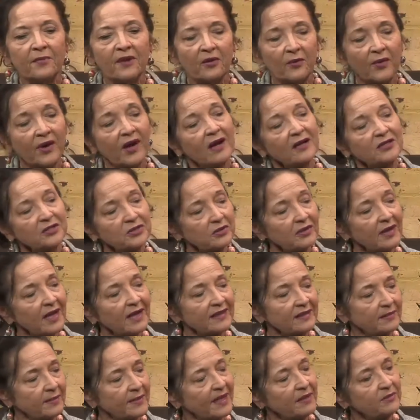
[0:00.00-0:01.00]
But we also
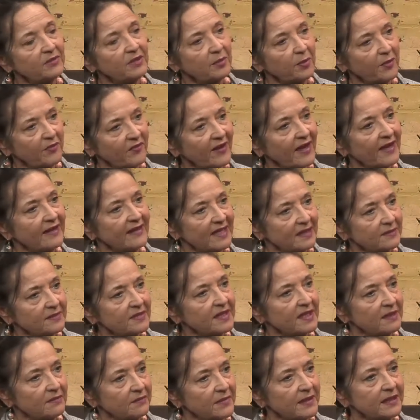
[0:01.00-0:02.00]
like to be able to provide
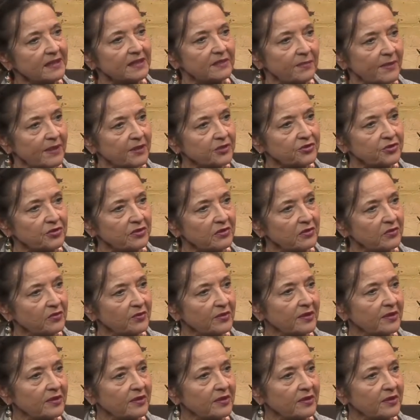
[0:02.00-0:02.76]
them something special,